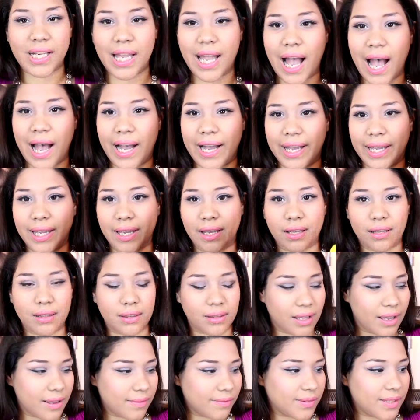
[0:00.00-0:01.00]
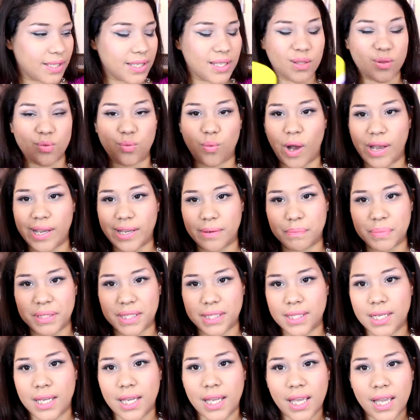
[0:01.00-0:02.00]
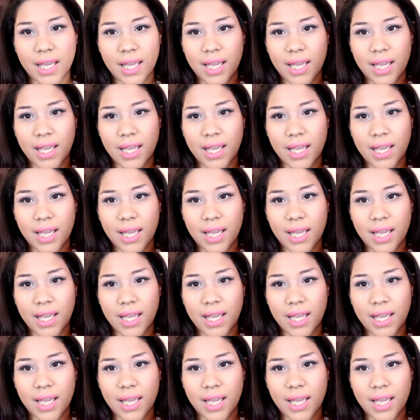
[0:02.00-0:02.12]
I love these wipes,